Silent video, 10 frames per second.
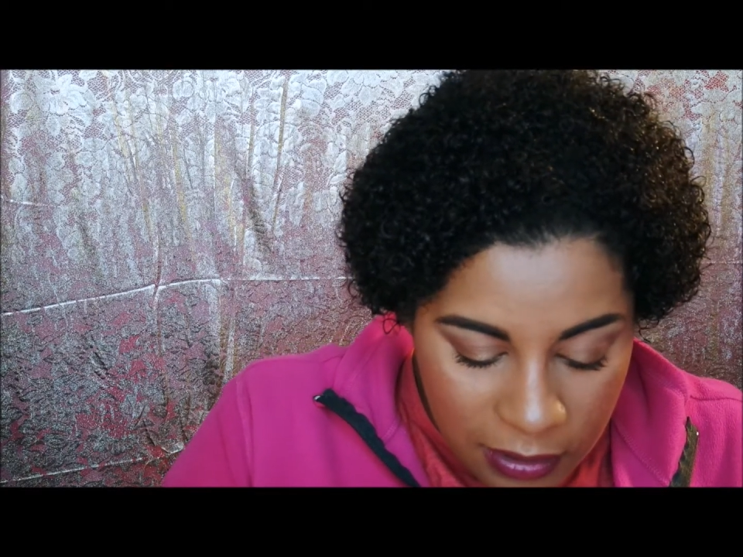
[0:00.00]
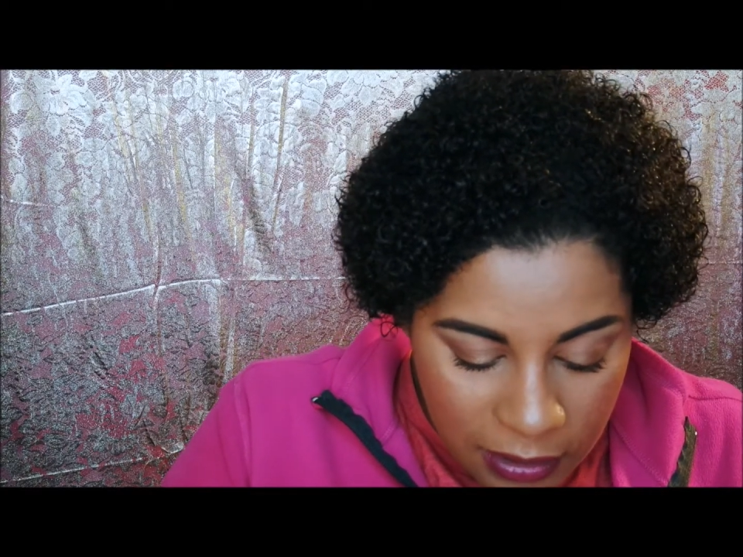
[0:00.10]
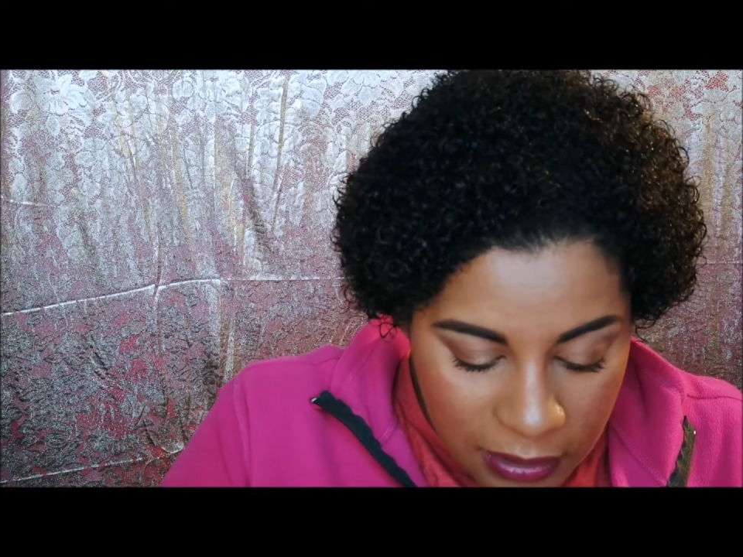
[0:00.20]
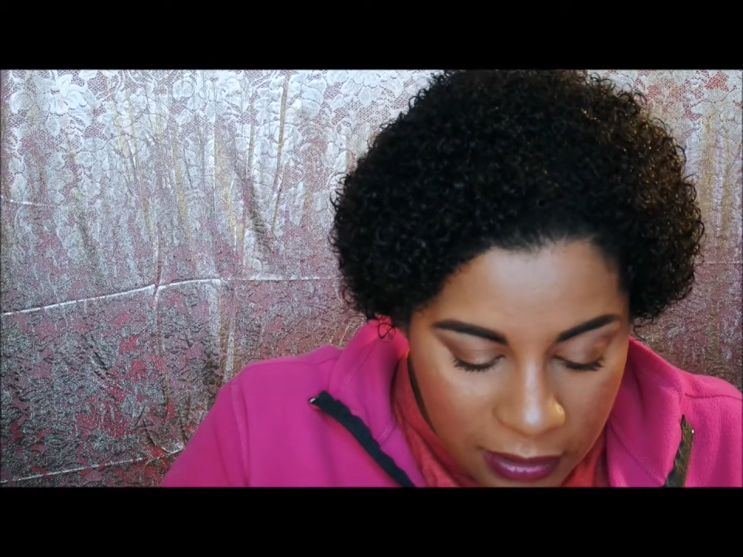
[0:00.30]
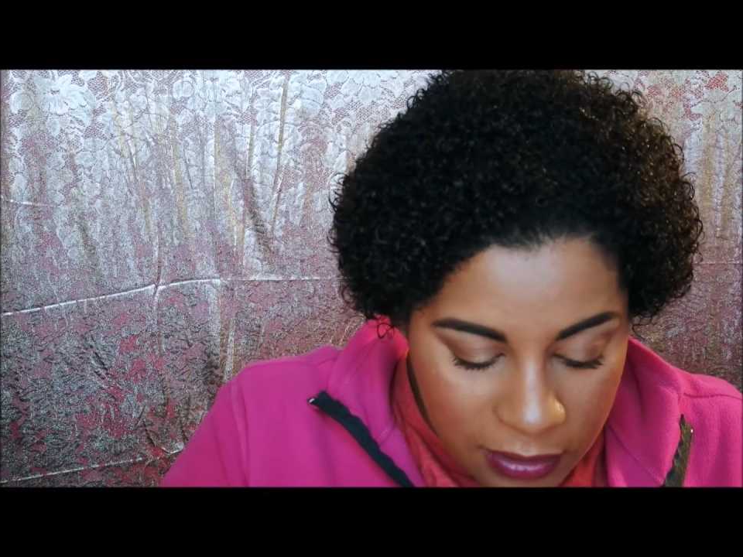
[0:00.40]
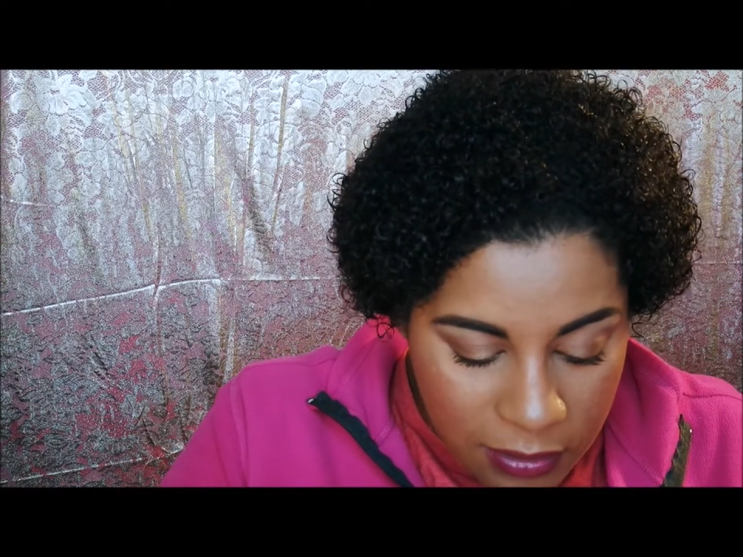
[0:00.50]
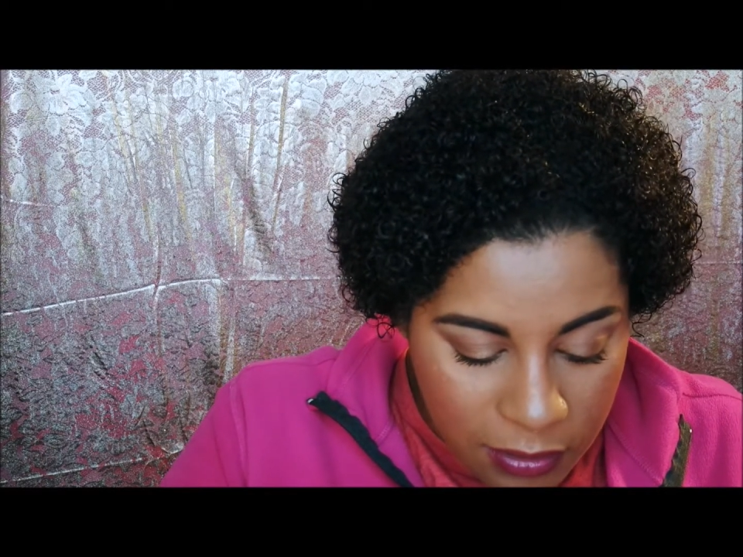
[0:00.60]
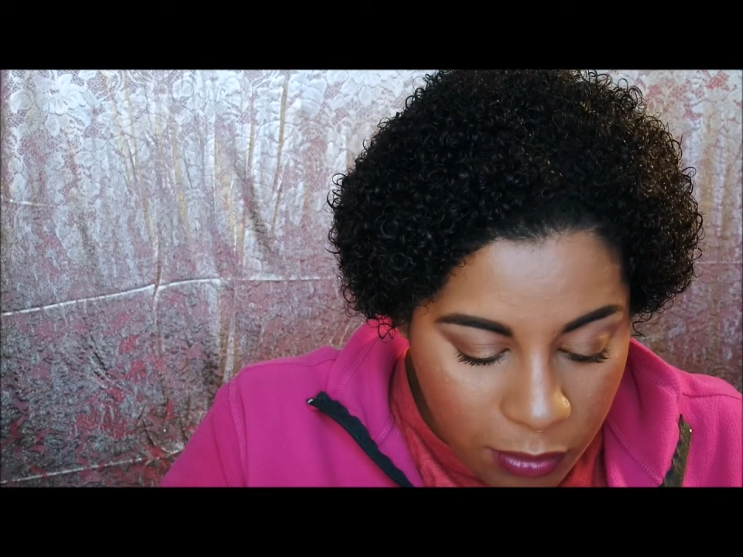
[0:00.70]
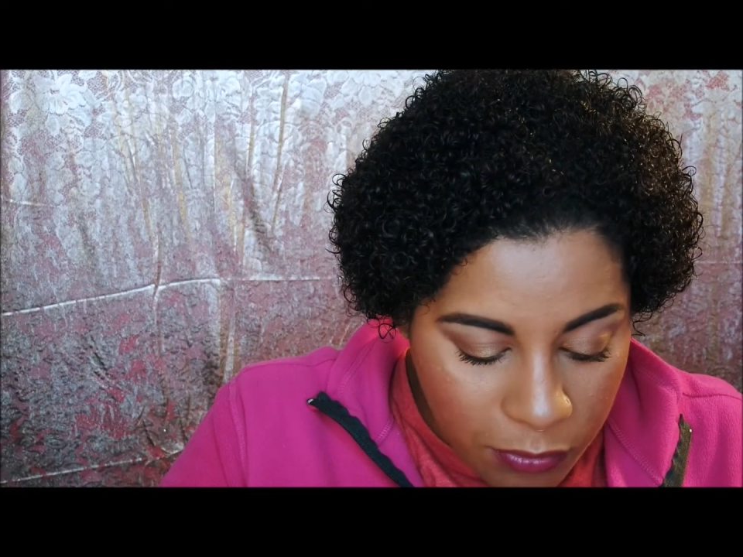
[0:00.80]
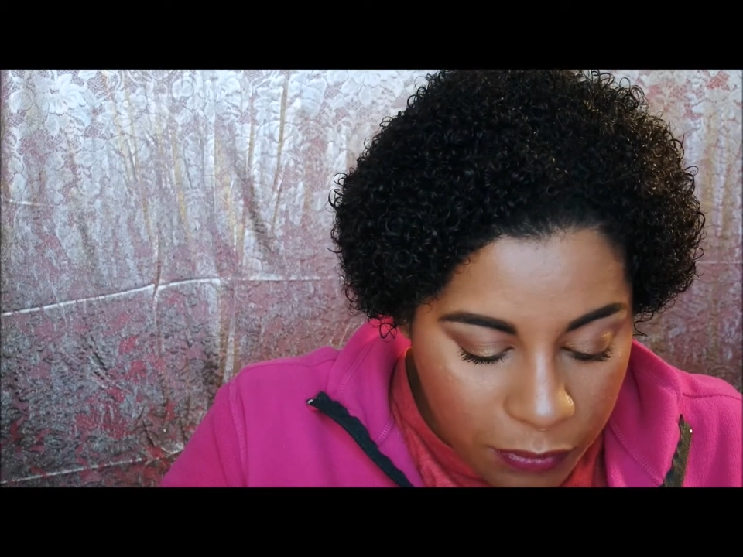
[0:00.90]
And it's
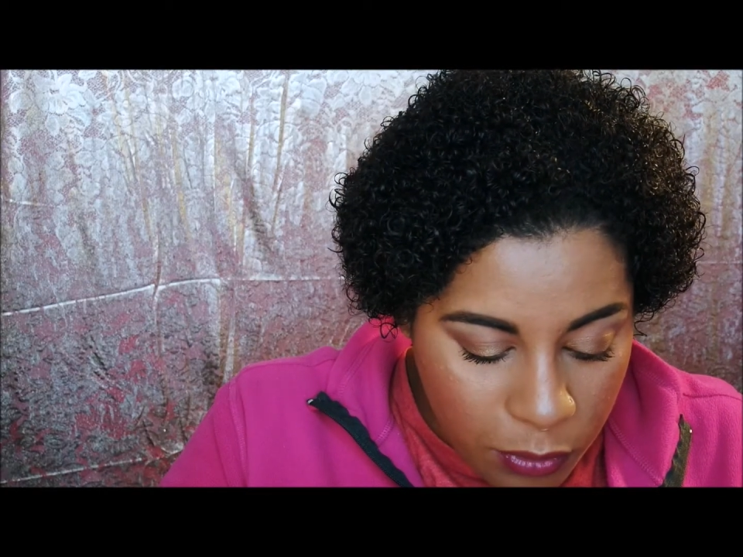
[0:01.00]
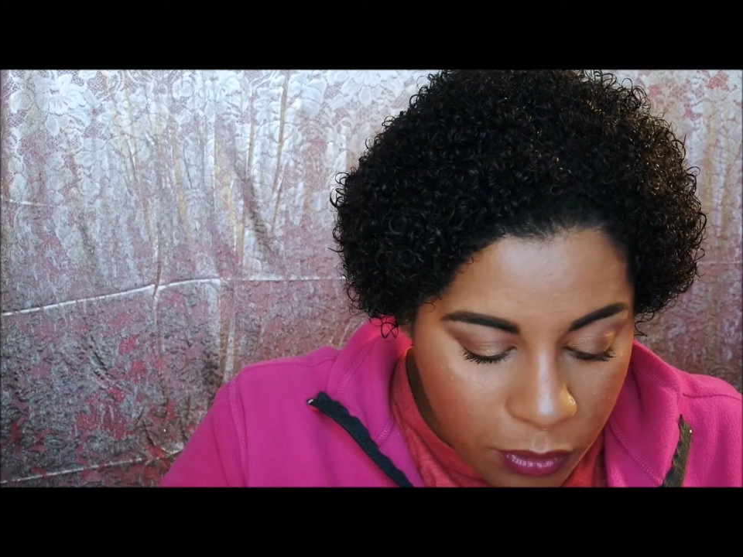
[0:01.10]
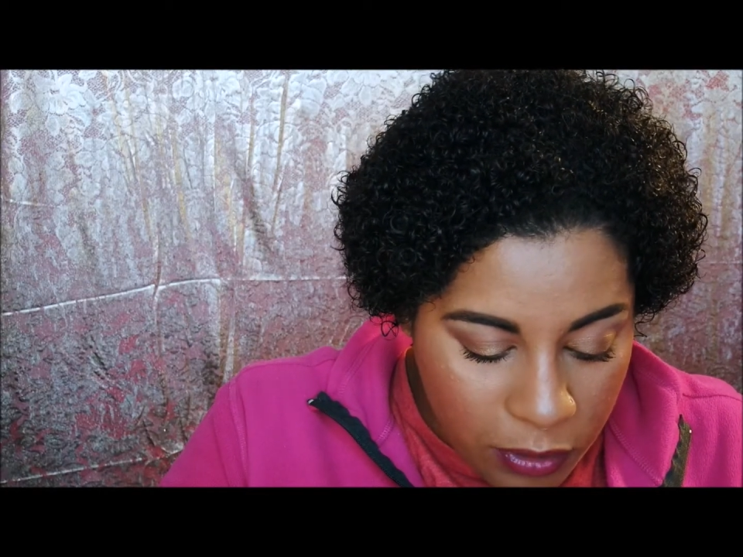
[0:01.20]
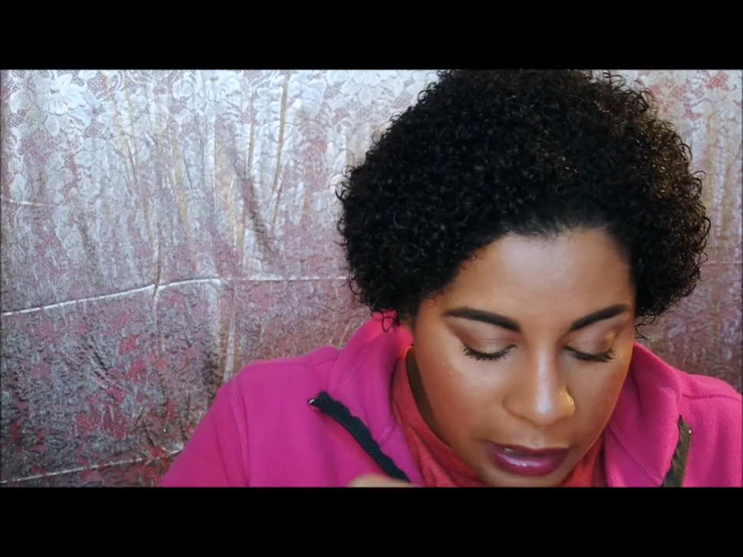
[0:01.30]
so full.